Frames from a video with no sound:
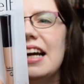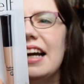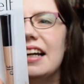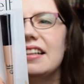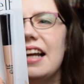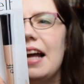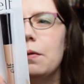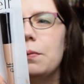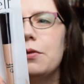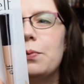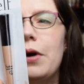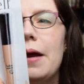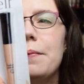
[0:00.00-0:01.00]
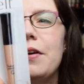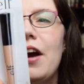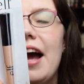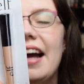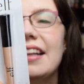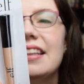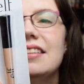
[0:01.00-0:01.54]
it helps prep your
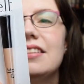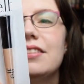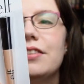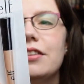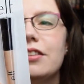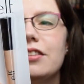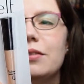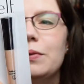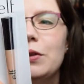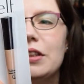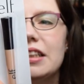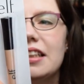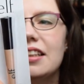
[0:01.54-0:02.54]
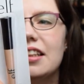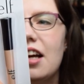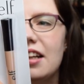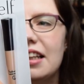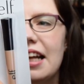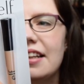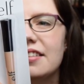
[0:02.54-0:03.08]
eyelids for a smoother,
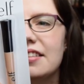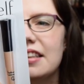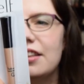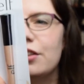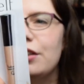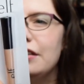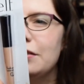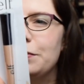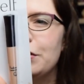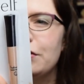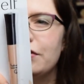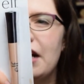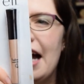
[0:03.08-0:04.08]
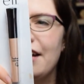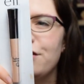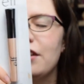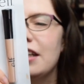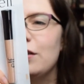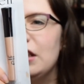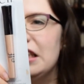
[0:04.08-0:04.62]
long-lasting, crease-proof
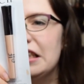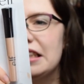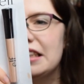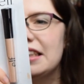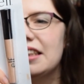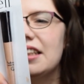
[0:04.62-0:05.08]
eyeshadow look.